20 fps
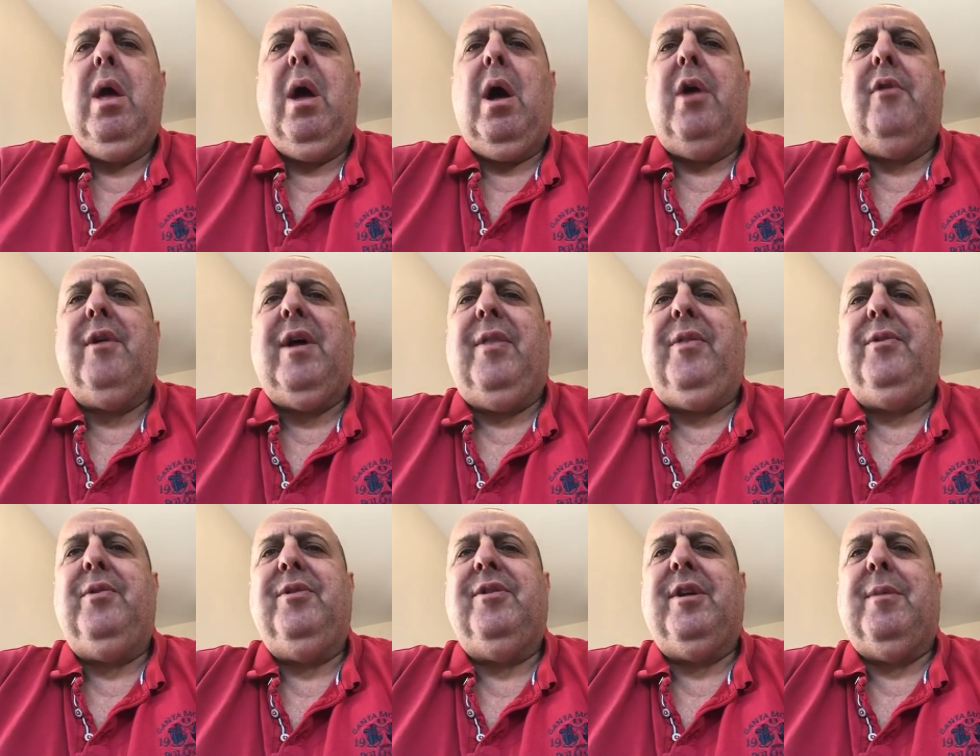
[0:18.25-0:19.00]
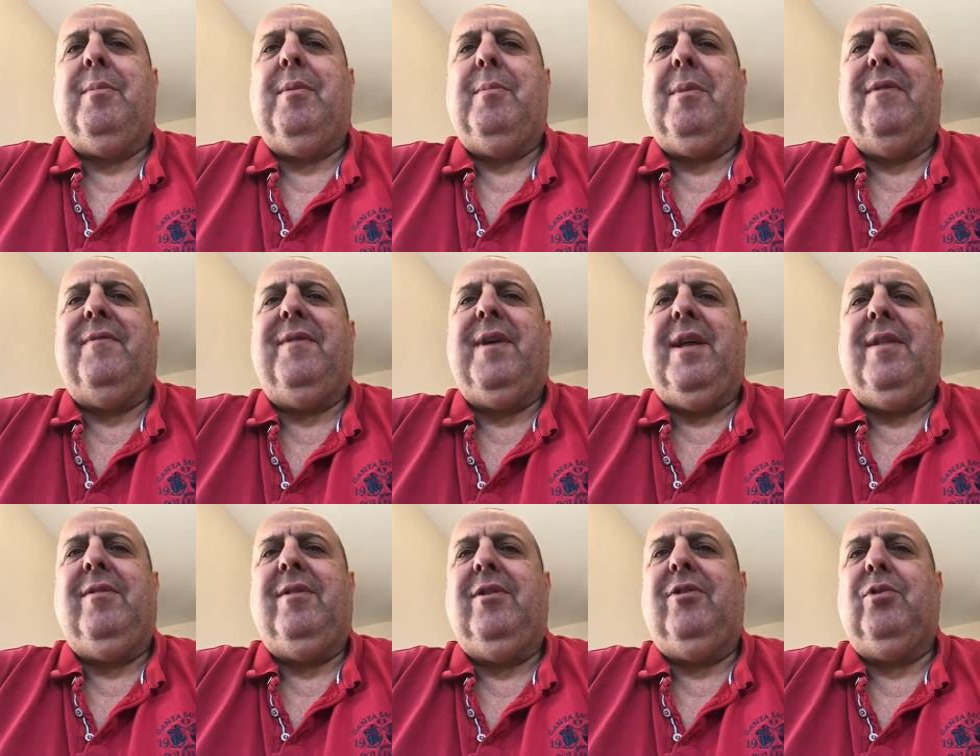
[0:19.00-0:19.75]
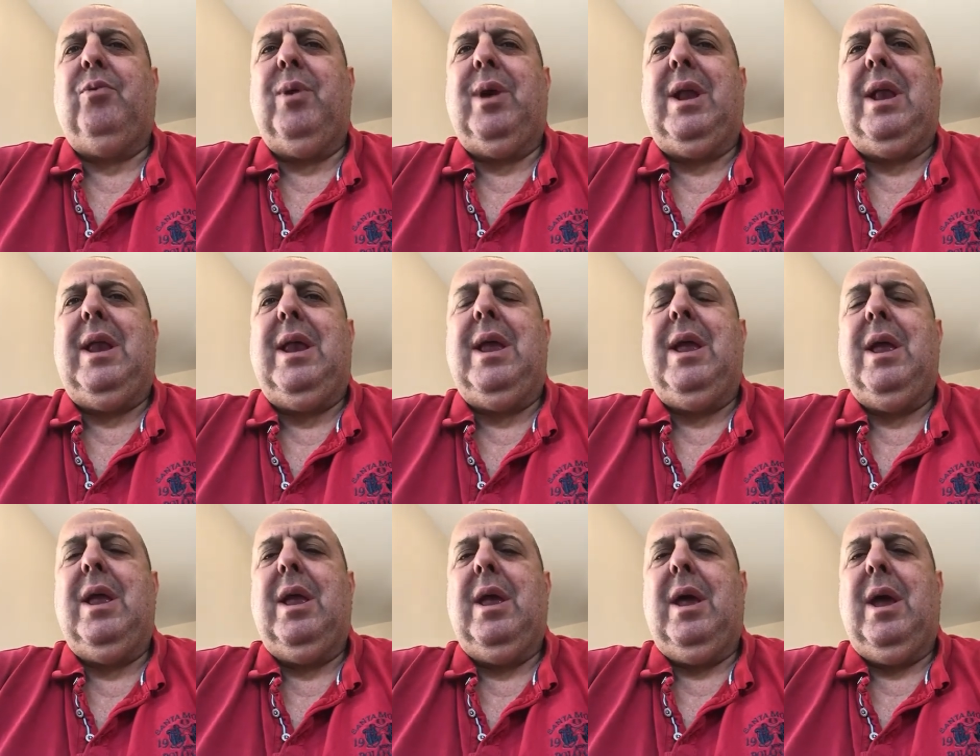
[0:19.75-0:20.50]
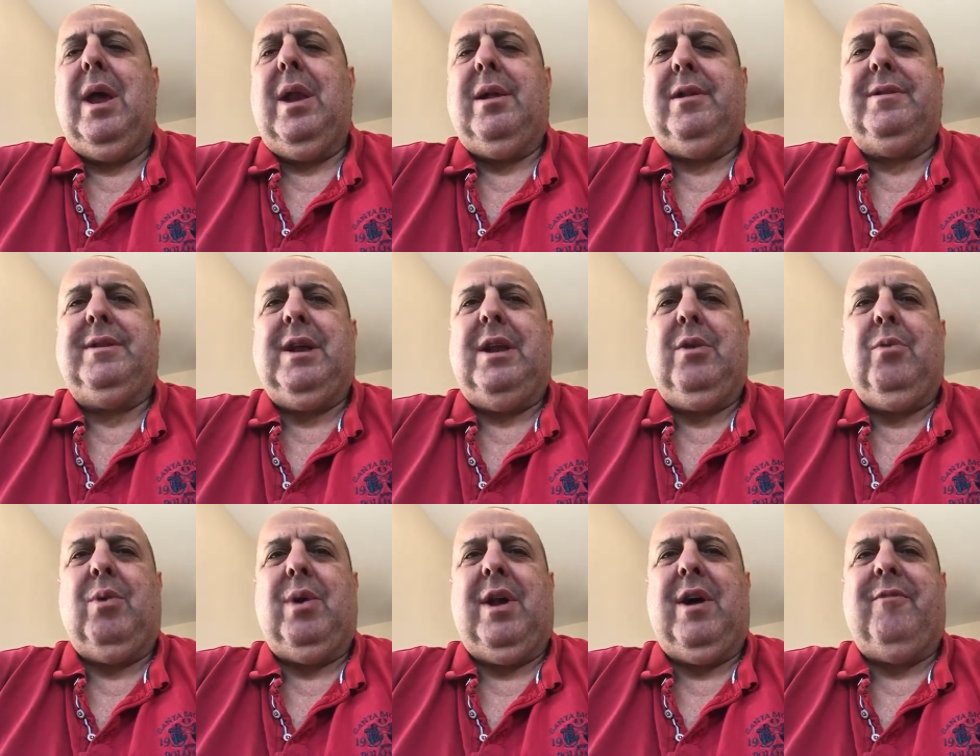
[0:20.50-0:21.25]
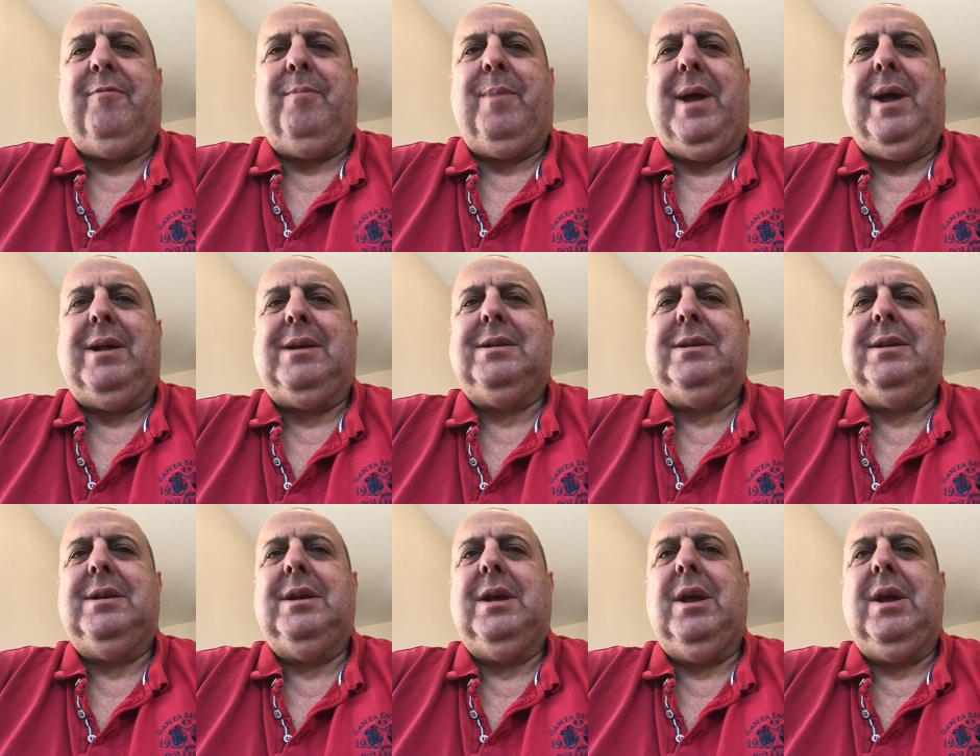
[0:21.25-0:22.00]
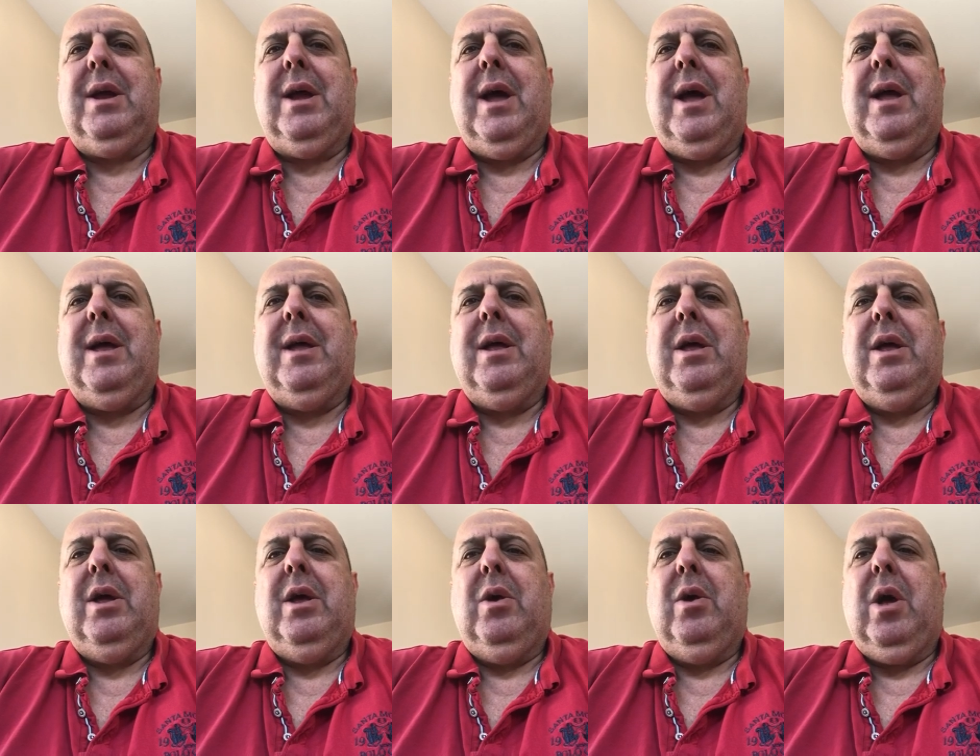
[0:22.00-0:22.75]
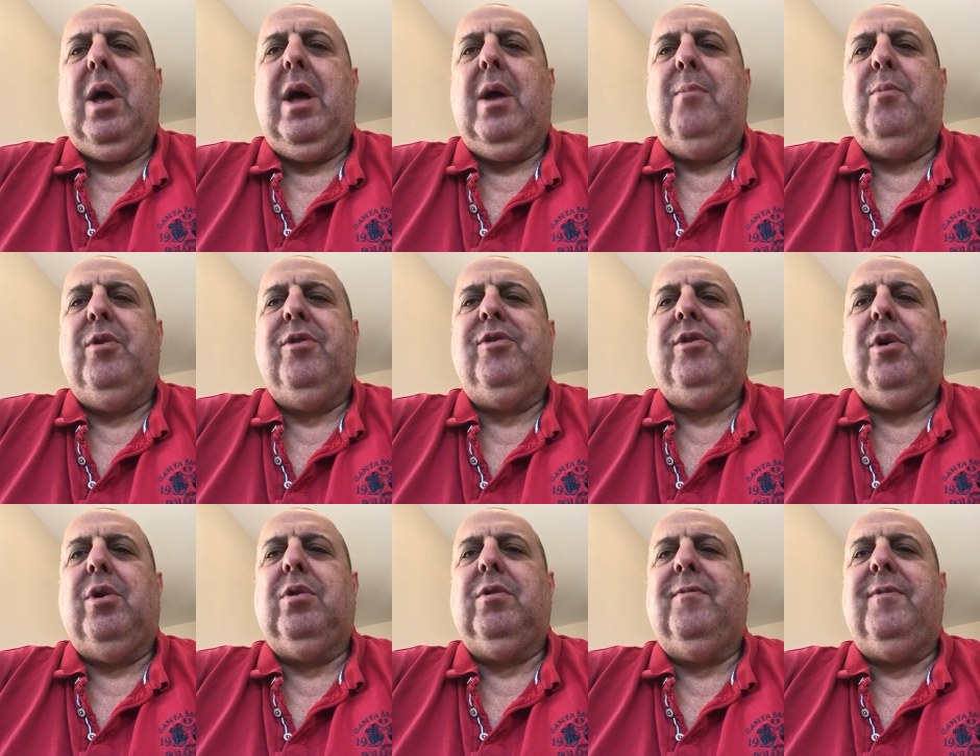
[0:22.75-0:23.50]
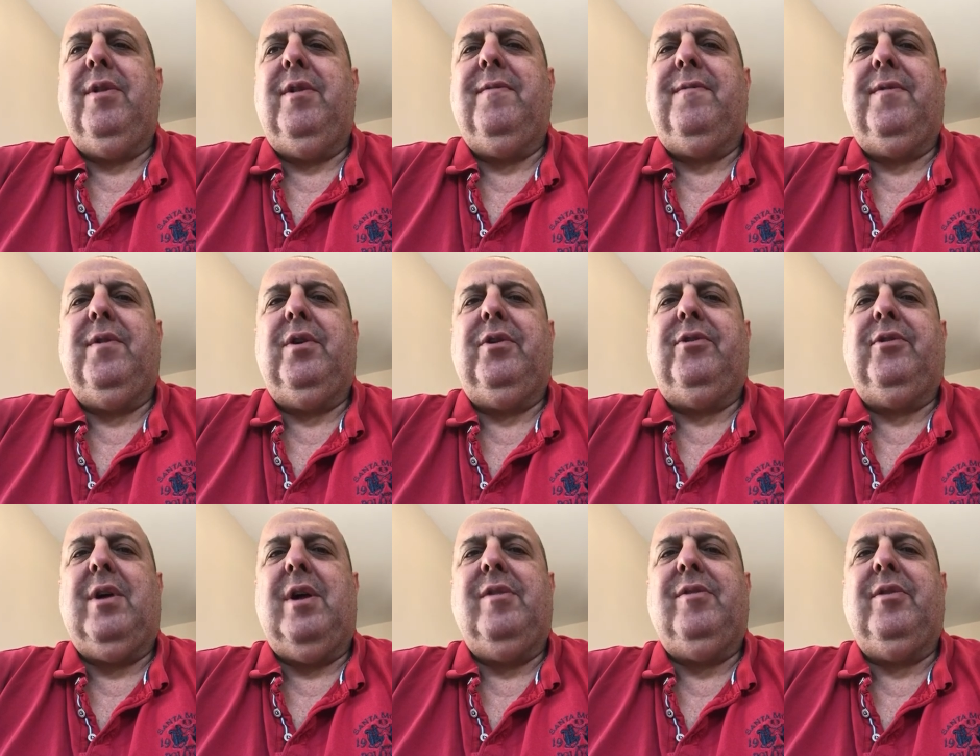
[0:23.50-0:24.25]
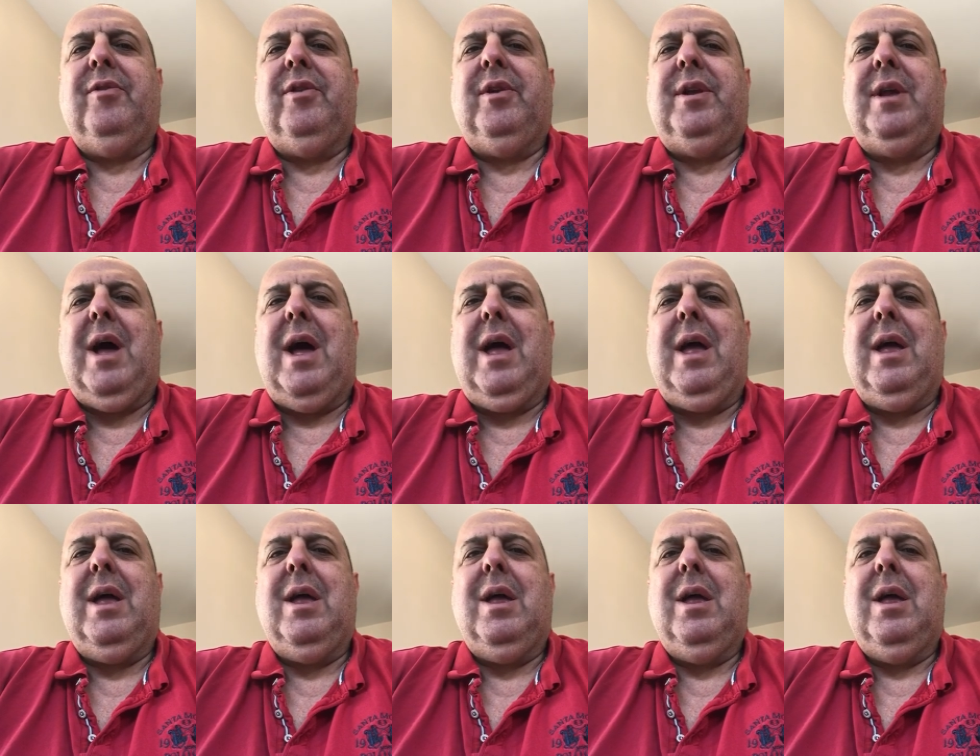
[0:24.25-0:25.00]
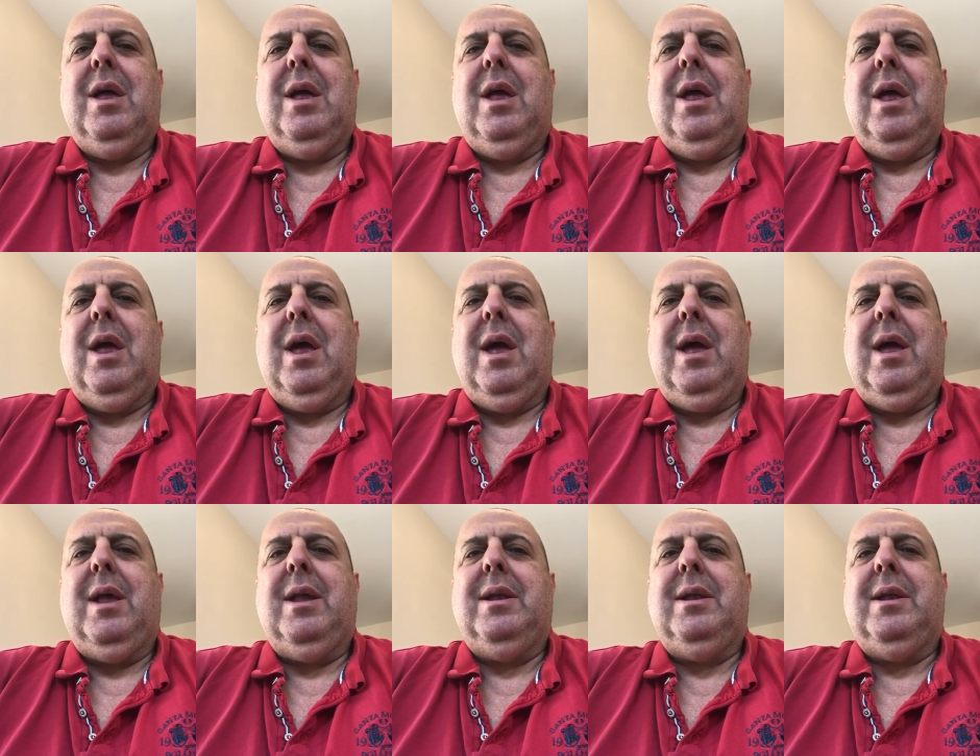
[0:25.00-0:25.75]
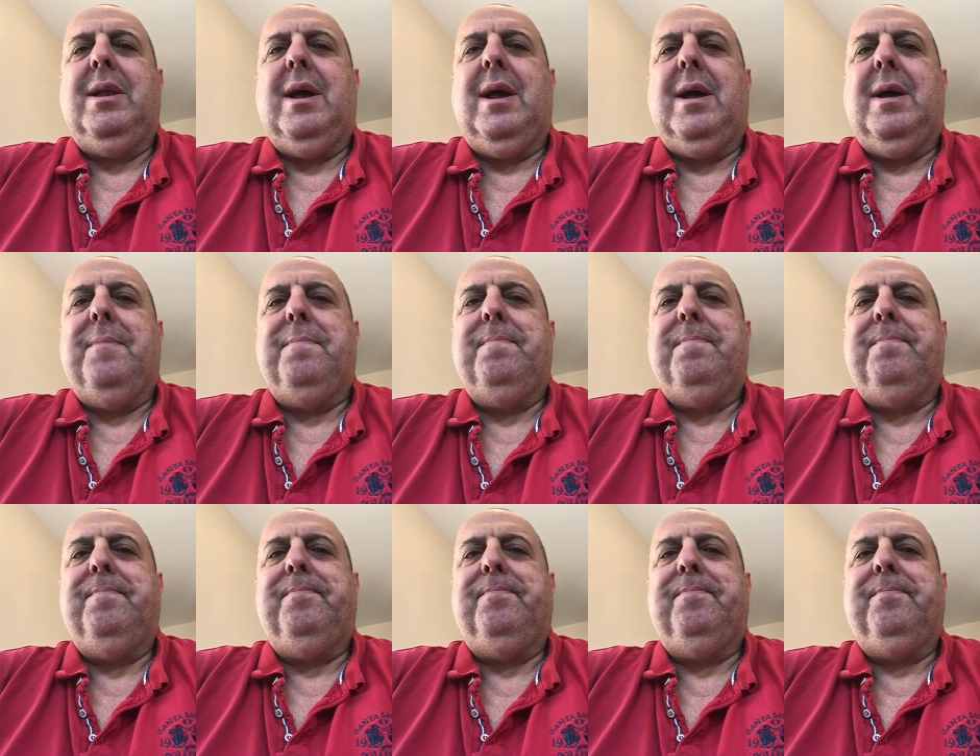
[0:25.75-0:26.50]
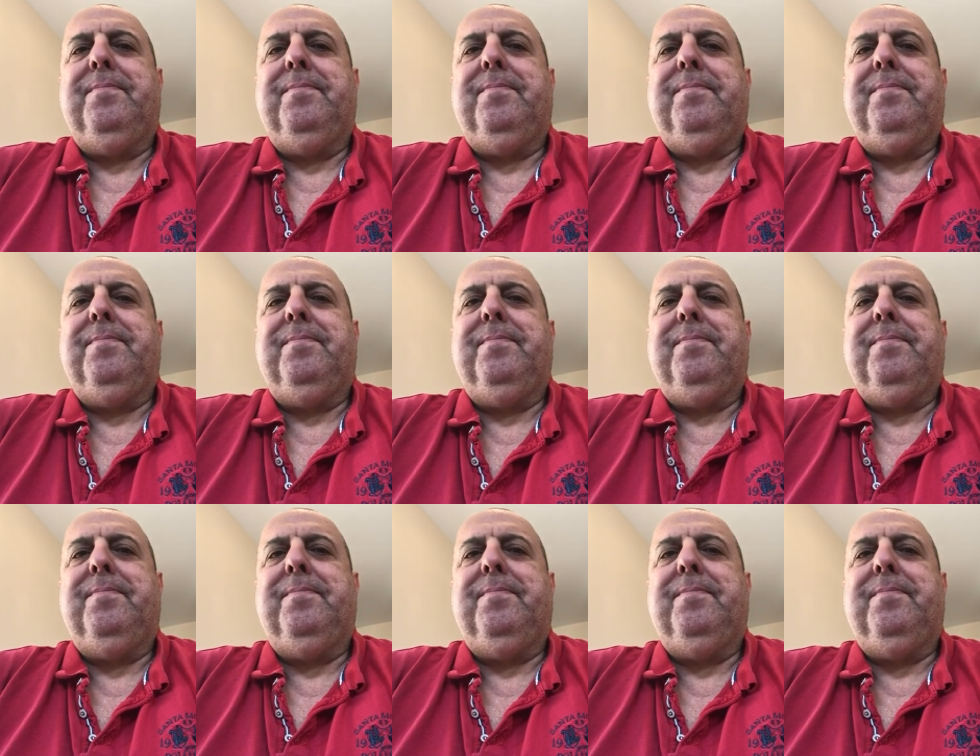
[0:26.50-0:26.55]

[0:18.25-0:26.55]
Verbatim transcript: I'll run through some of my fancies quickly and I'll tell you what I've backed. Okay. Um, we start off in the first race of the day and um,